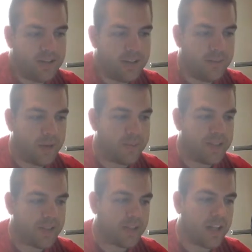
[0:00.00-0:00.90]
it might be
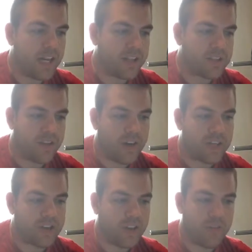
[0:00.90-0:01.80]
declining, so they're
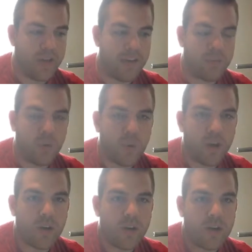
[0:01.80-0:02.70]
actually going to pay
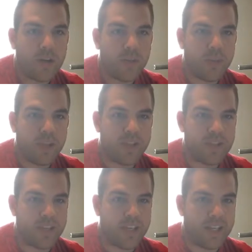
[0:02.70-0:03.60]
more
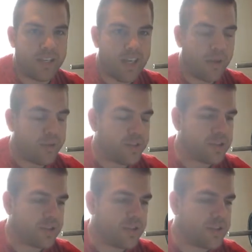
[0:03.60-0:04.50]
because the health
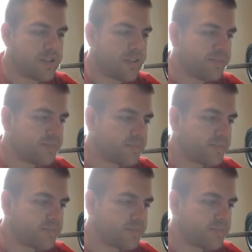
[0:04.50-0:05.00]
insurance